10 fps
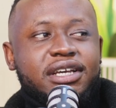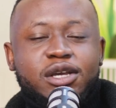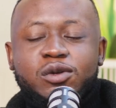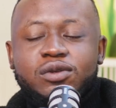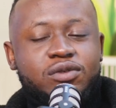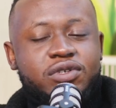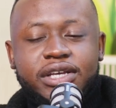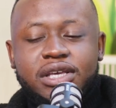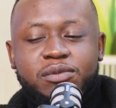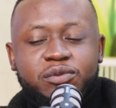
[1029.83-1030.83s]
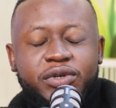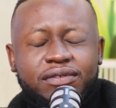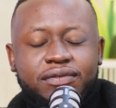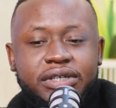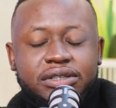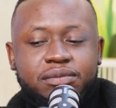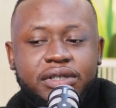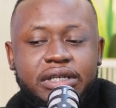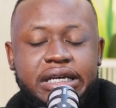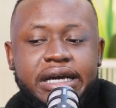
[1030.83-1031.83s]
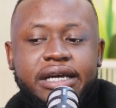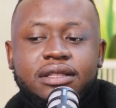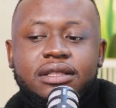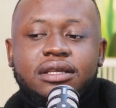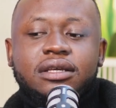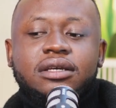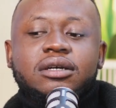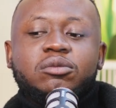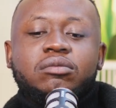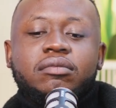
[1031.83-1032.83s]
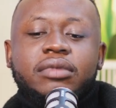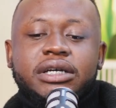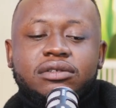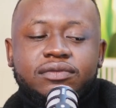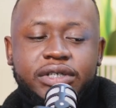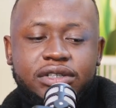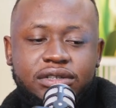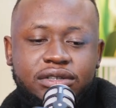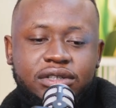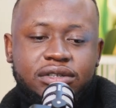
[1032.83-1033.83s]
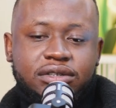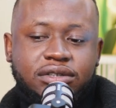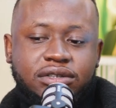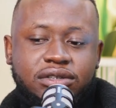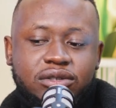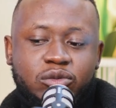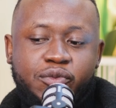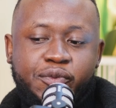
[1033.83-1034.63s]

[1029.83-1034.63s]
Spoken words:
And you try to keep a brave face, but I think my advice is